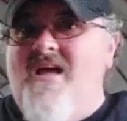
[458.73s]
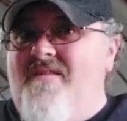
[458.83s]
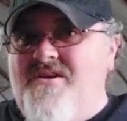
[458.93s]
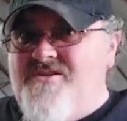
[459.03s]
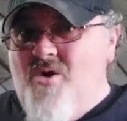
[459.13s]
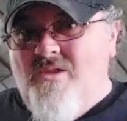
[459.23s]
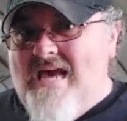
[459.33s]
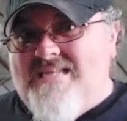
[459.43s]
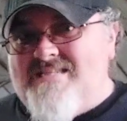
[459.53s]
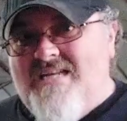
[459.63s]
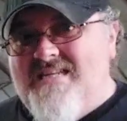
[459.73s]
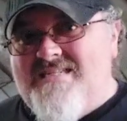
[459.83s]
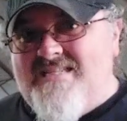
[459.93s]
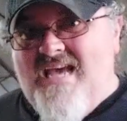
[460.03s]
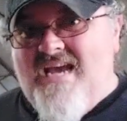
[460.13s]
There's no lights on
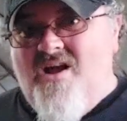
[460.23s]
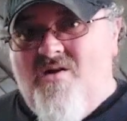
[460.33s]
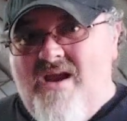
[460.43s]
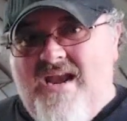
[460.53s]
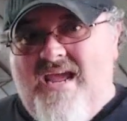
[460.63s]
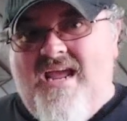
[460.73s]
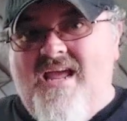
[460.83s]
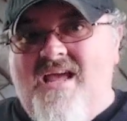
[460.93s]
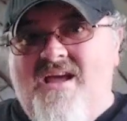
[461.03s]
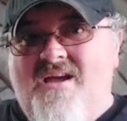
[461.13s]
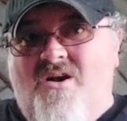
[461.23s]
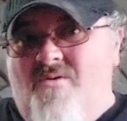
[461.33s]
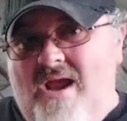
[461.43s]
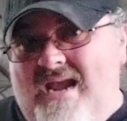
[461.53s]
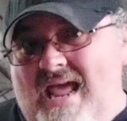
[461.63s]
this thing already, or right